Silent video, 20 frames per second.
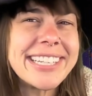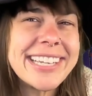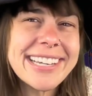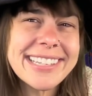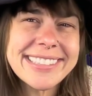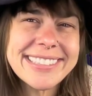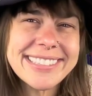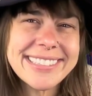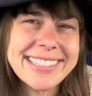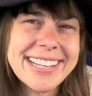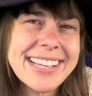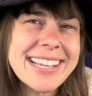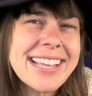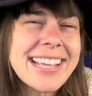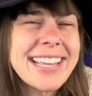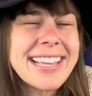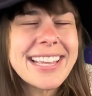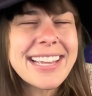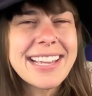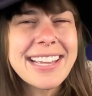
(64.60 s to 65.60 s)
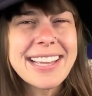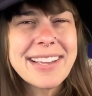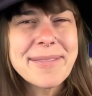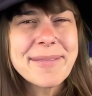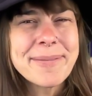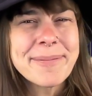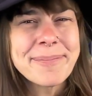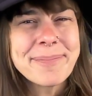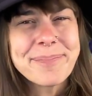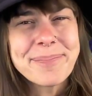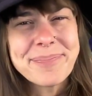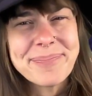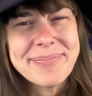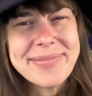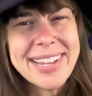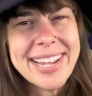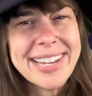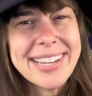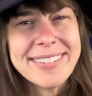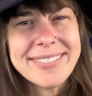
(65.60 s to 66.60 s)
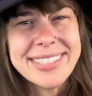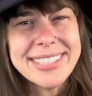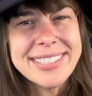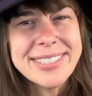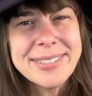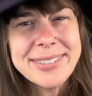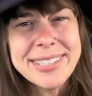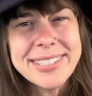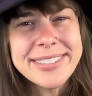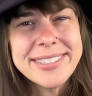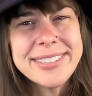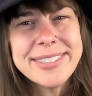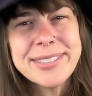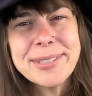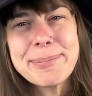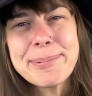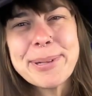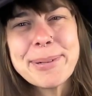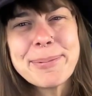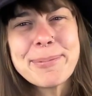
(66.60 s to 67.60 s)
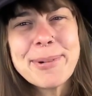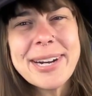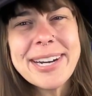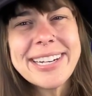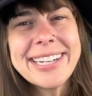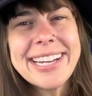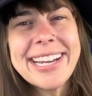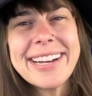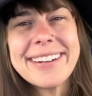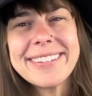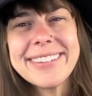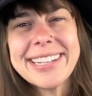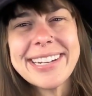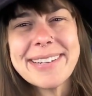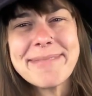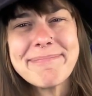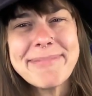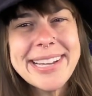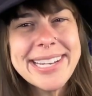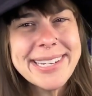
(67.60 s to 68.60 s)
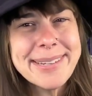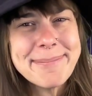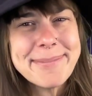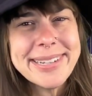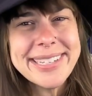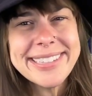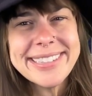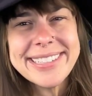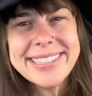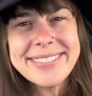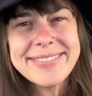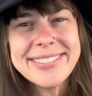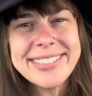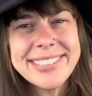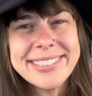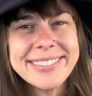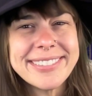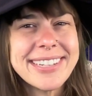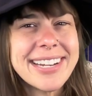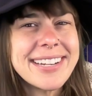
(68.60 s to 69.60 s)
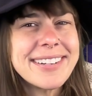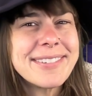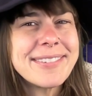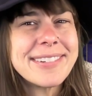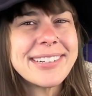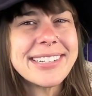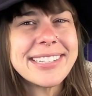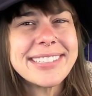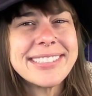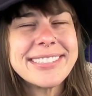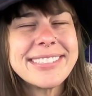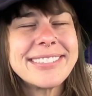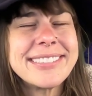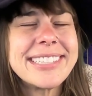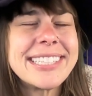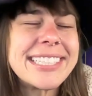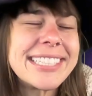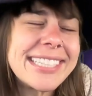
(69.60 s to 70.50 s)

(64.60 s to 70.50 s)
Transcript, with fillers: Yes, I have to do this stupid workout that I'm making myself do and I don't want to do it.